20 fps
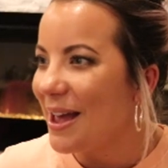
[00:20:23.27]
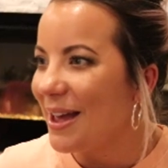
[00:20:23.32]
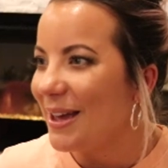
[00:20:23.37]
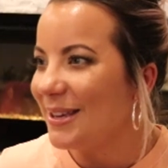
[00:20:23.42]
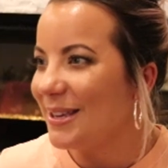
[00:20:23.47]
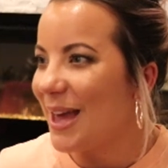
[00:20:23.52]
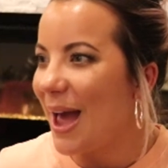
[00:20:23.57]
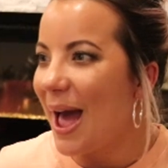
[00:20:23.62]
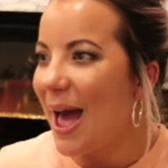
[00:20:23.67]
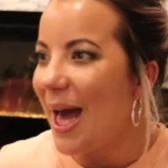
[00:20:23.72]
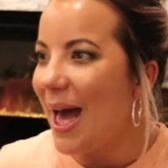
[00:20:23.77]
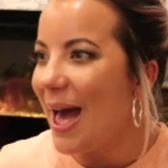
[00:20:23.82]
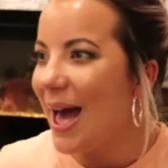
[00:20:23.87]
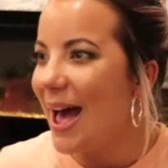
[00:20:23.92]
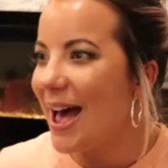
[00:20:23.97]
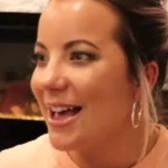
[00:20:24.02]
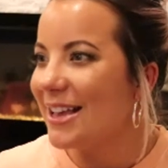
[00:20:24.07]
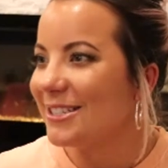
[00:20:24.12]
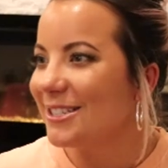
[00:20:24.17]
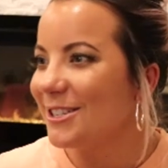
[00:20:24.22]

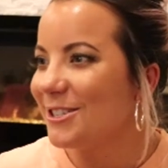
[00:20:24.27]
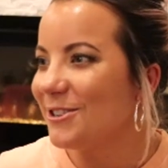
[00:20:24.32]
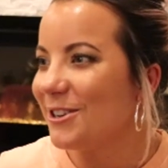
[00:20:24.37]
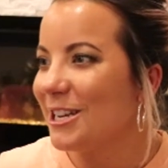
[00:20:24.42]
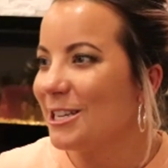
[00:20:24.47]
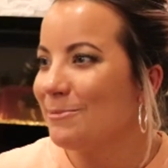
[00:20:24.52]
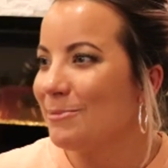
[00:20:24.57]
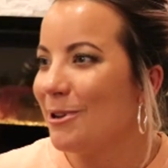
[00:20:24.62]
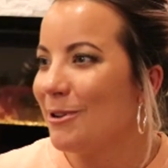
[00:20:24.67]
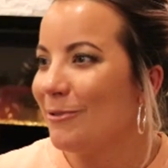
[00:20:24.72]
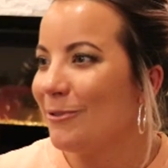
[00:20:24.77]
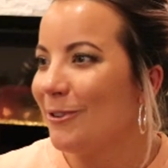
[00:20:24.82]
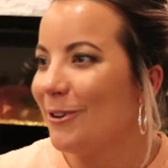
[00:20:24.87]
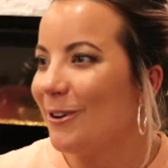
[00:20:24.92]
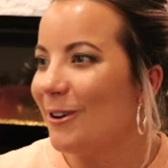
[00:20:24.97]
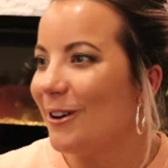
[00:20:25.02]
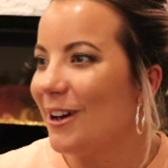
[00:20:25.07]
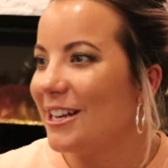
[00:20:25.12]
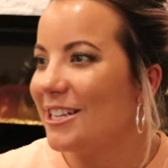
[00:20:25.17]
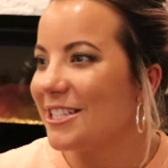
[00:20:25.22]
Yes. Your tree is beautiful.
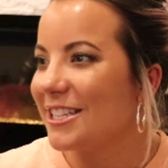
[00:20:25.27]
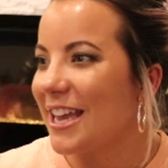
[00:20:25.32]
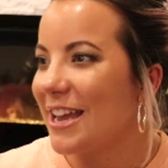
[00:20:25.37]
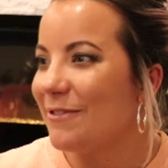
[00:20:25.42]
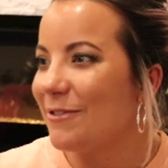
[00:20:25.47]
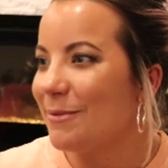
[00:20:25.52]
I just came